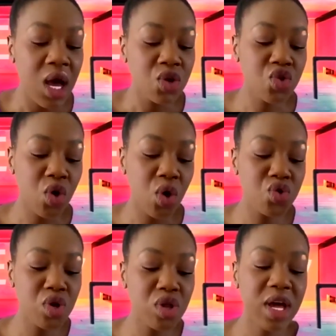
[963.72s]
So
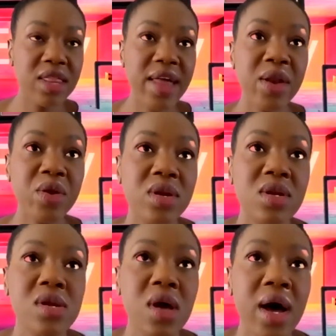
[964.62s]
do you think that
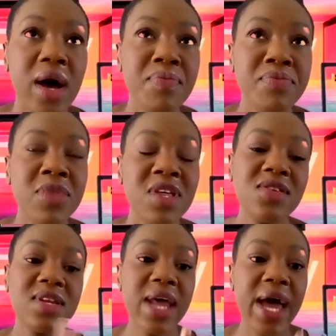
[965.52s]
the
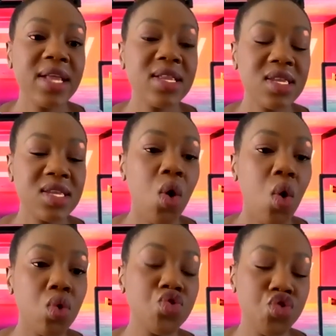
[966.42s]
stats
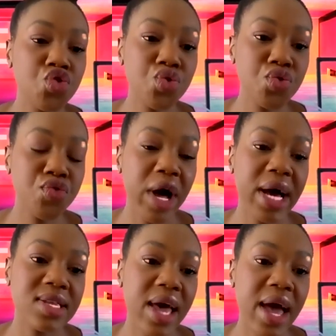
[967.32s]
hold true for
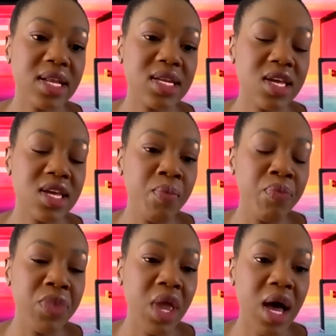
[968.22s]
us at
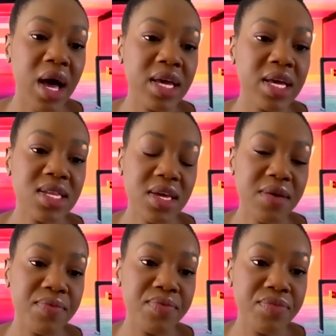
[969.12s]
Easy?